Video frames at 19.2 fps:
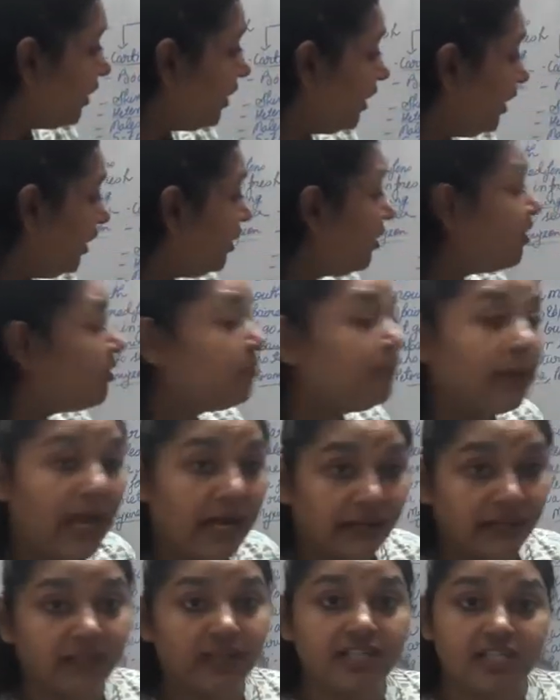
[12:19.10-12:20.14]
Air
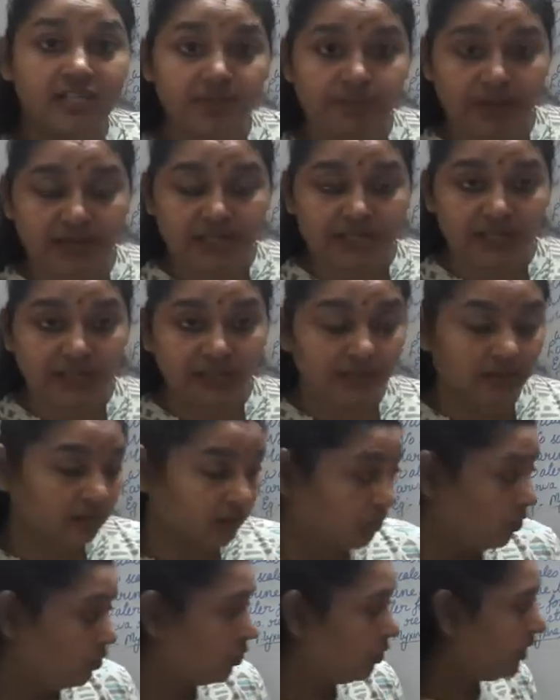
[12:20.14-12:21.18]
bladder is present, good